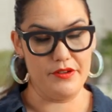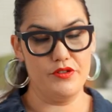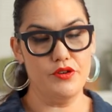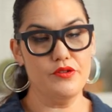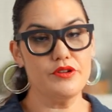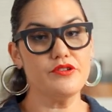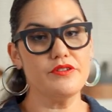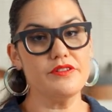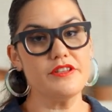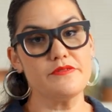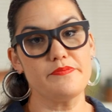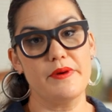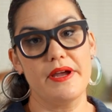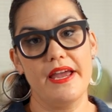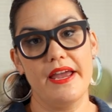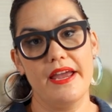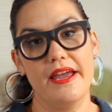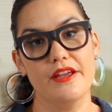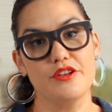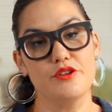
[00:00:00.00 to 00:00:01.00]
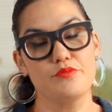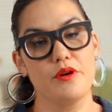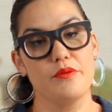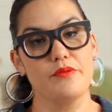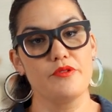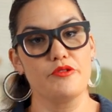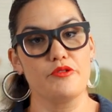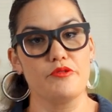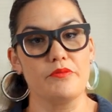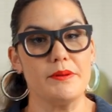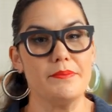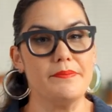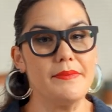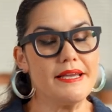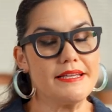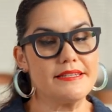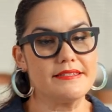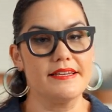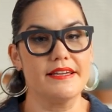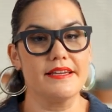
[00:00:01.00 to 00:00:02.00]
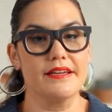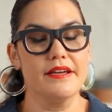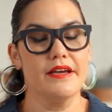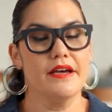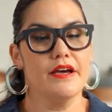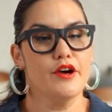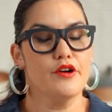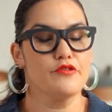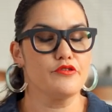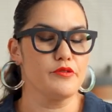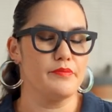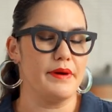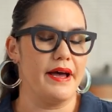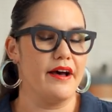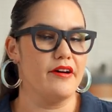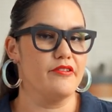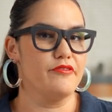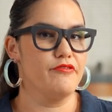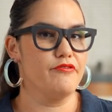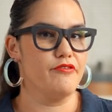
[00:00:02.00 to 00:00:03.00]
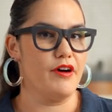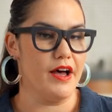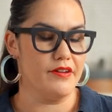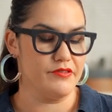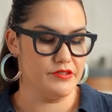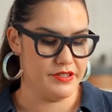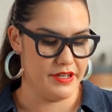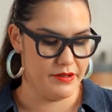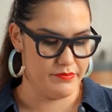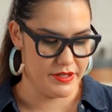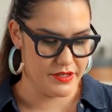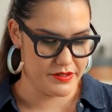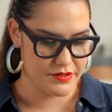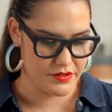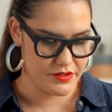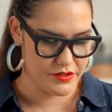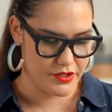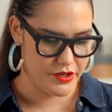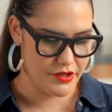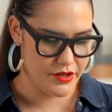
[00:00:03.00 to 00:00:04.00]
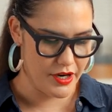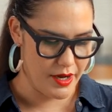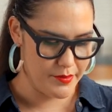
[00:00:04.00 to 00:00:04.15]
If you were doing this by hand, you're probably gonna be mixing for about five or 10 minutes or so.